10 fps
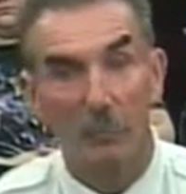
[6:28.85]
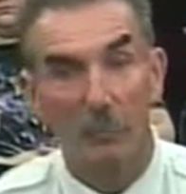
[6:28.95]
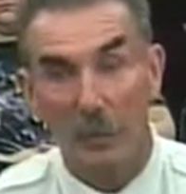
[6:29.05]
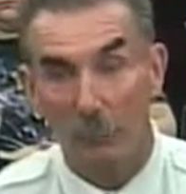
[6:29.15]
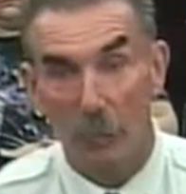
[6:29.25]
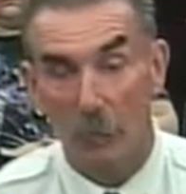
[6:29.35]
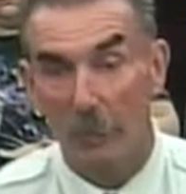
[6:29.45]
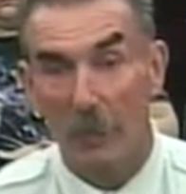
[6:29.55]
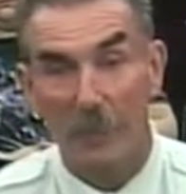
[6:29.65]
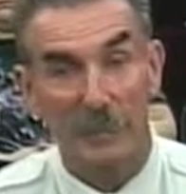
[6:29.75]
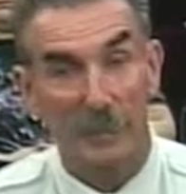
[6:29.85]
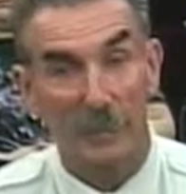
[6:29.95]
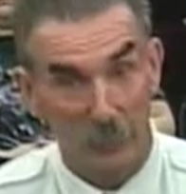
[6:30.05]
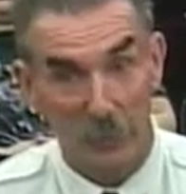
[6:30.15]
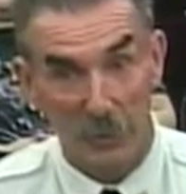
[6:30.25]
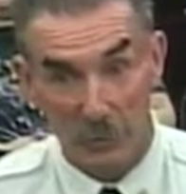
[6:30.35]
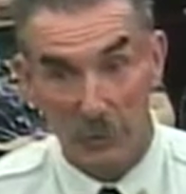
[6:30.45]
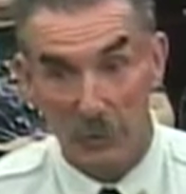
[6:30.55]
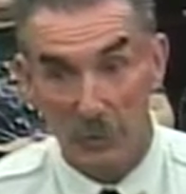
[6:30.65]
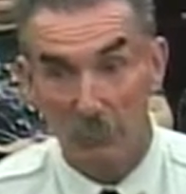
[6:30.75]
being a part of that delivery
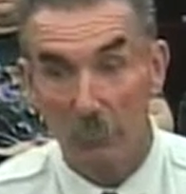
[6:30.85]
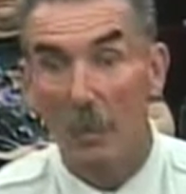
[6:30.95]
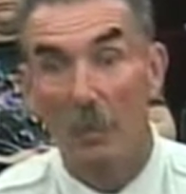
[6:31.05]
system,